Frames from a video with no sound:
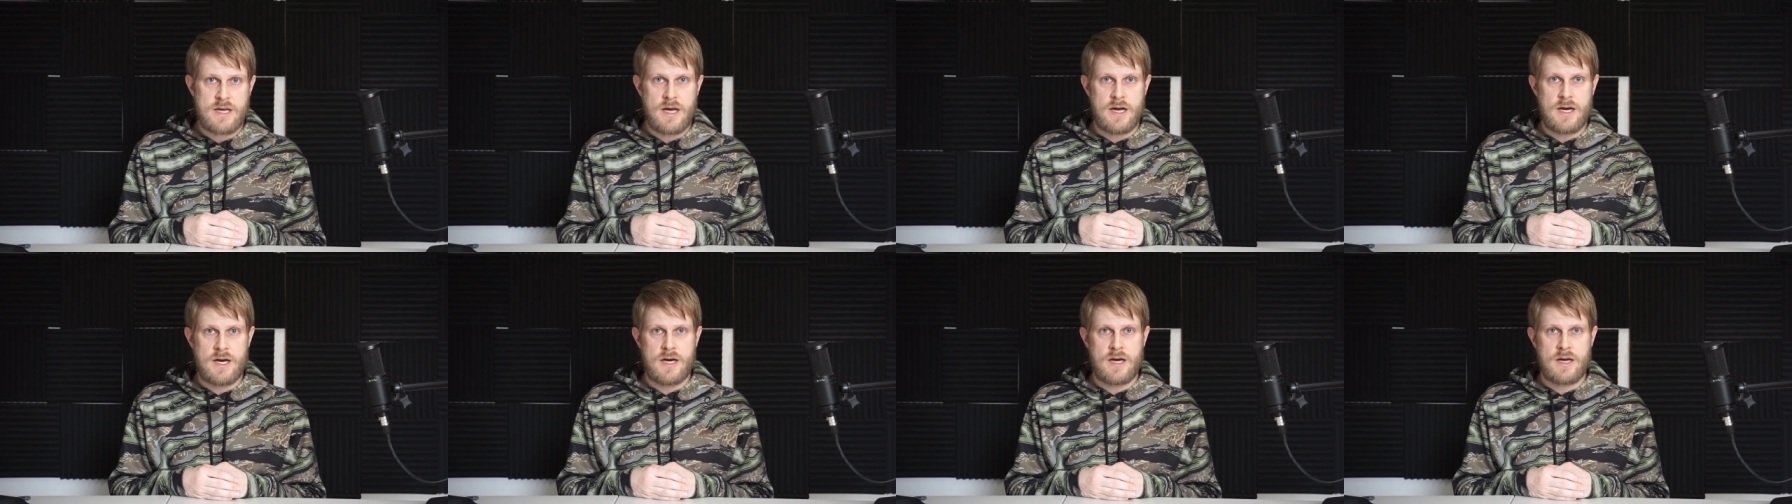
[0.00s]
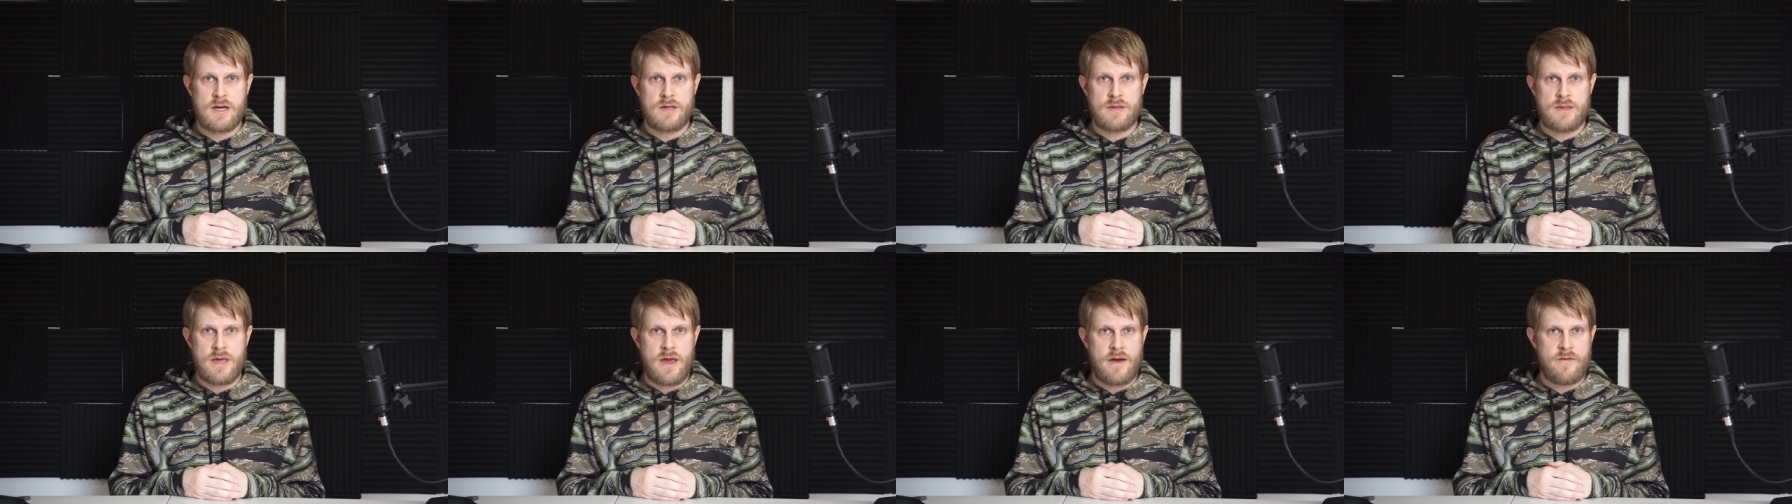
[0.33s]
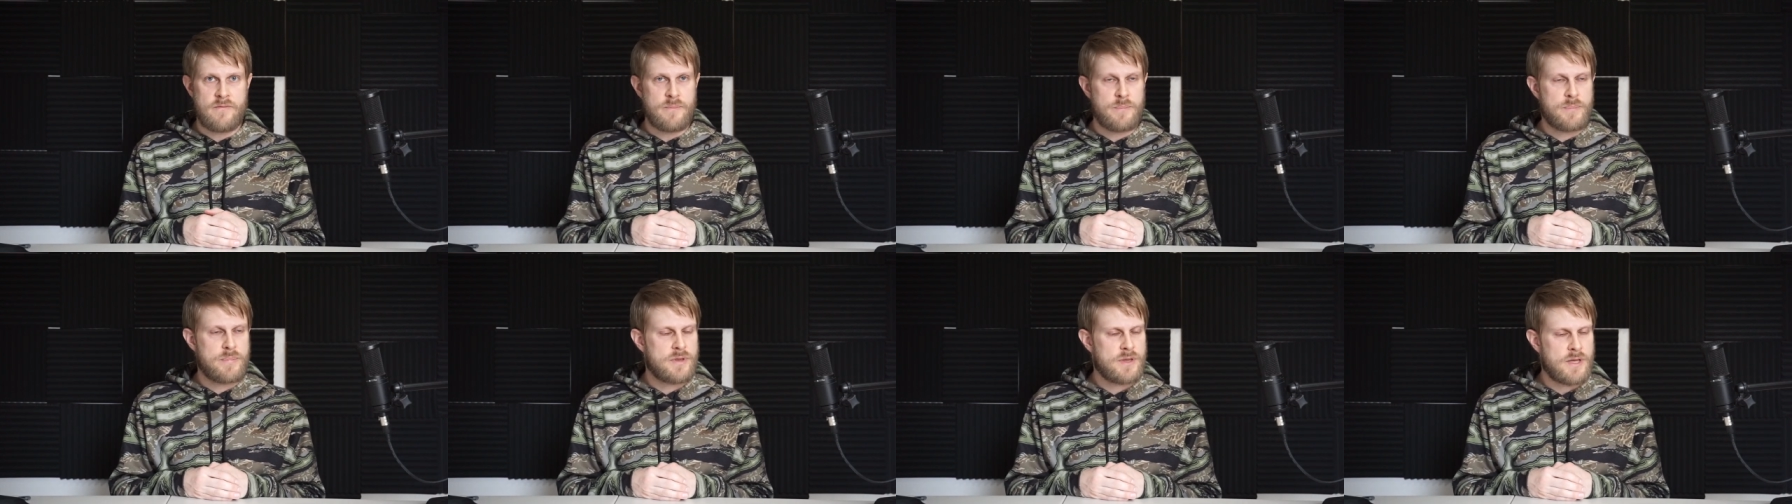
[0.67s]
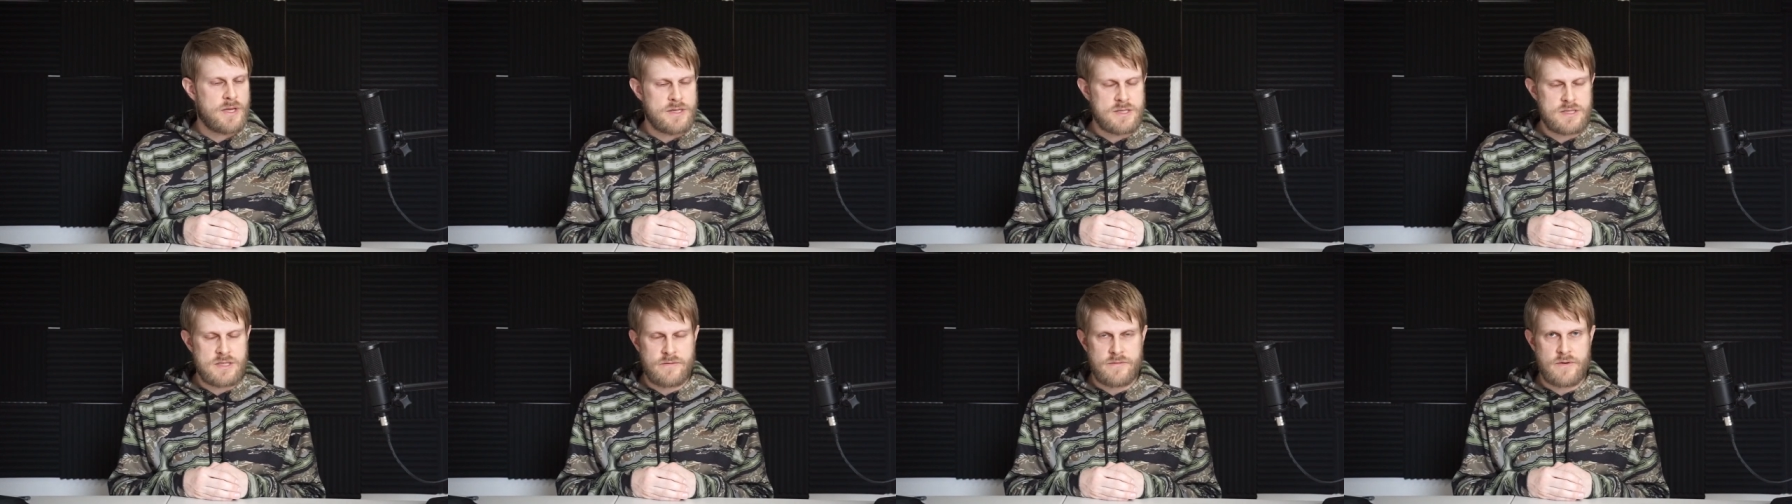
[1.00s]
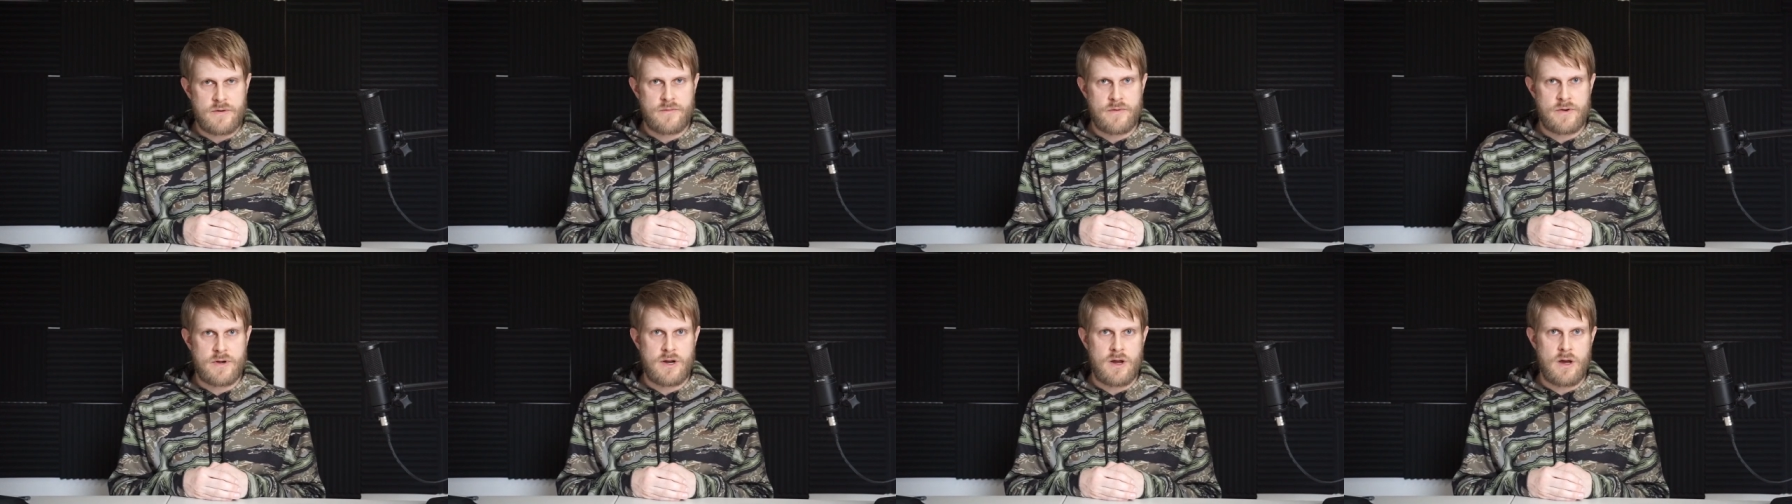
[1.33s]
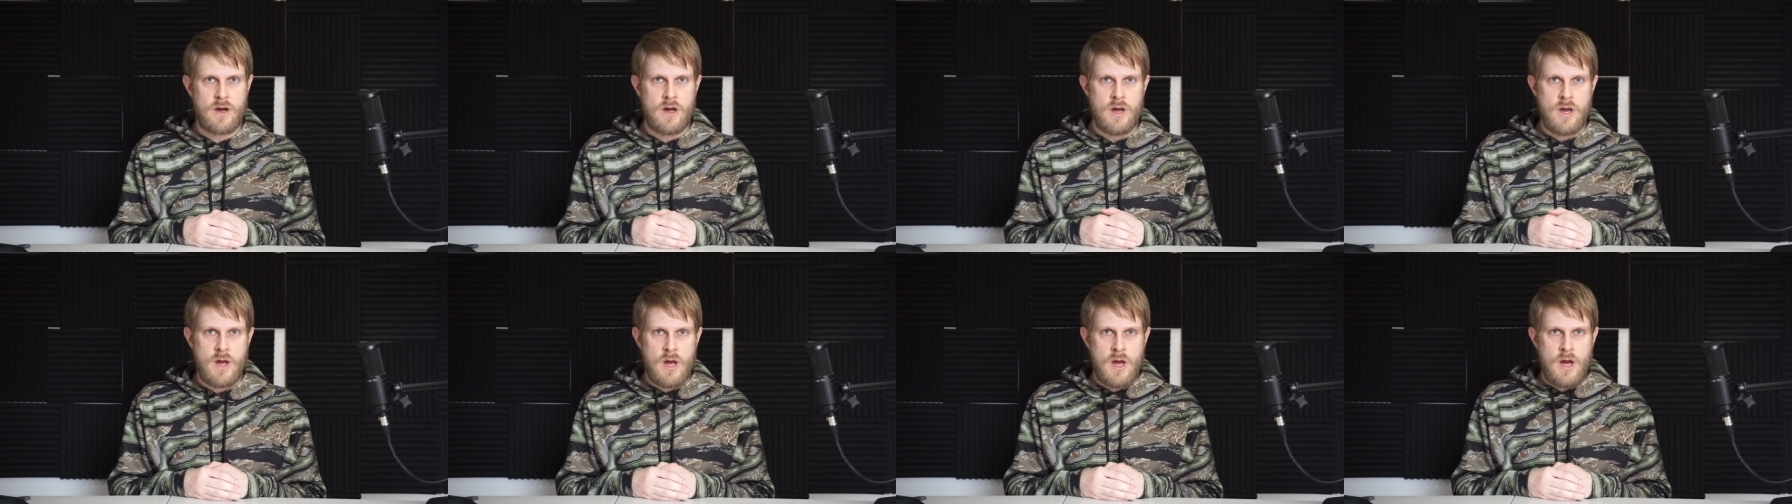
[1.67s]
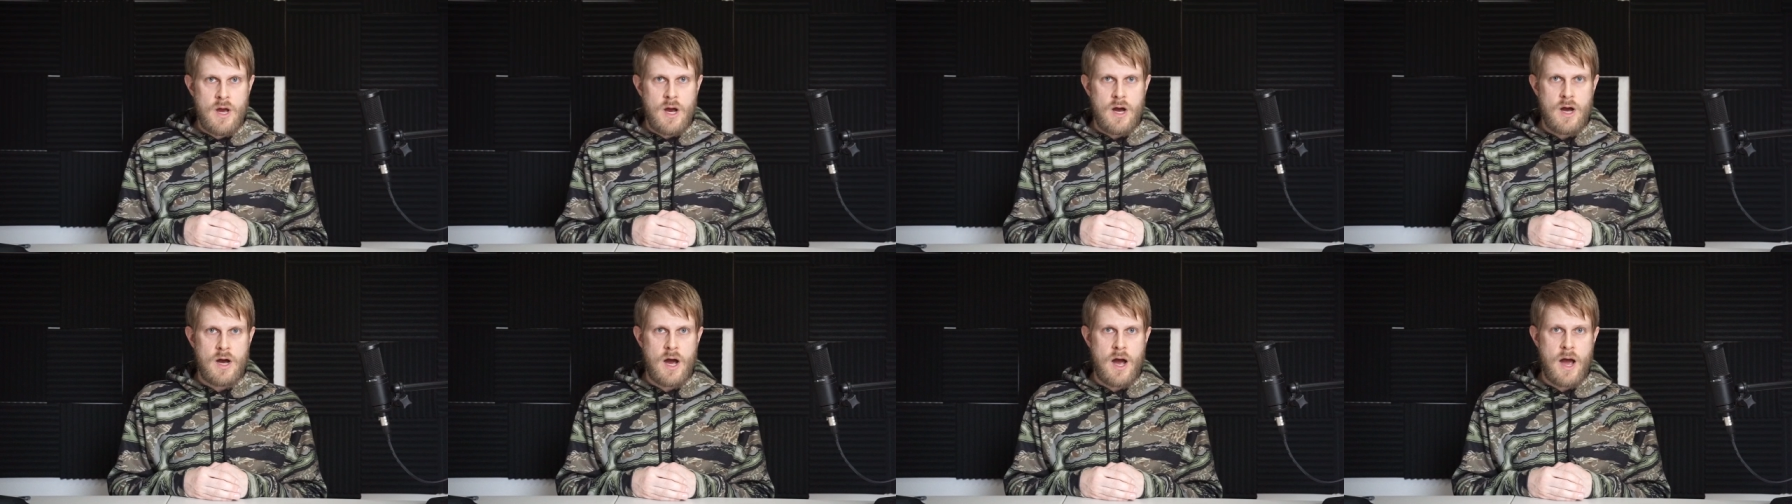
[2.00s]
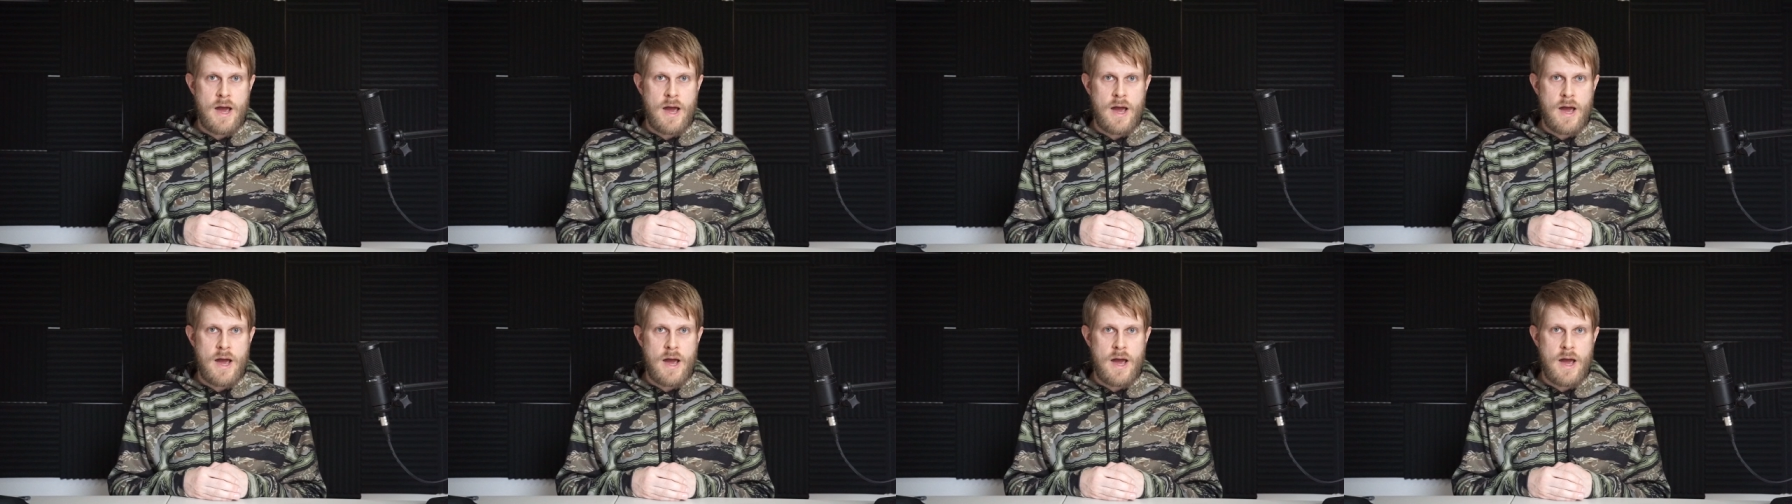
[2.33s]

Uh, they have plenty of different uh,